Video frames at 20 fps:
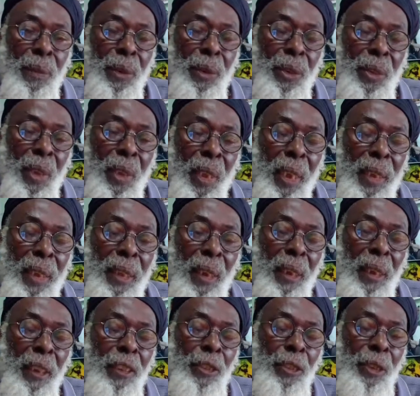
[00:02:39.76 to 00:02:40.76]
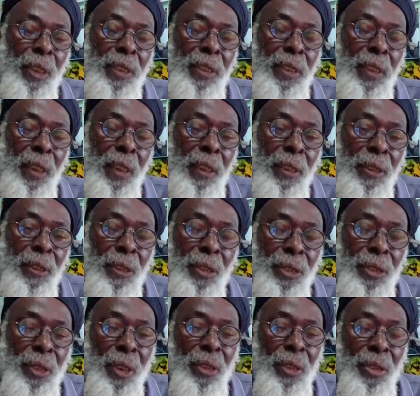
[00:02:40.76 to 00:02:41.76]
Me just a idolite Rasta and me
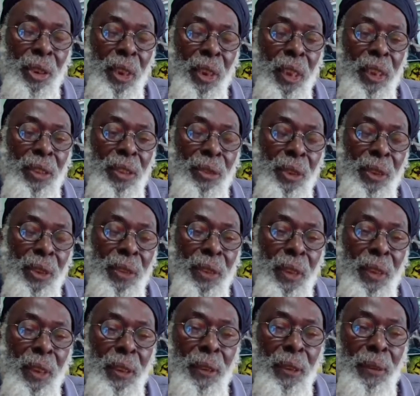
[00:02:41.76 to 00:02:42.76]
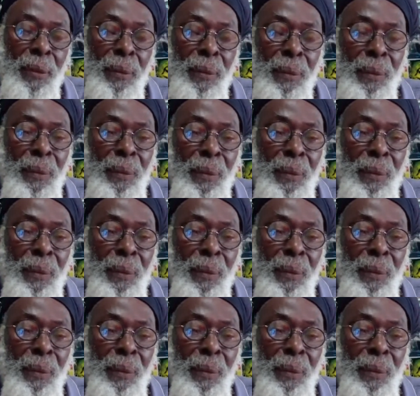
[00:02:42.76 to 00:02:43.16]
just a dreadite Rasta and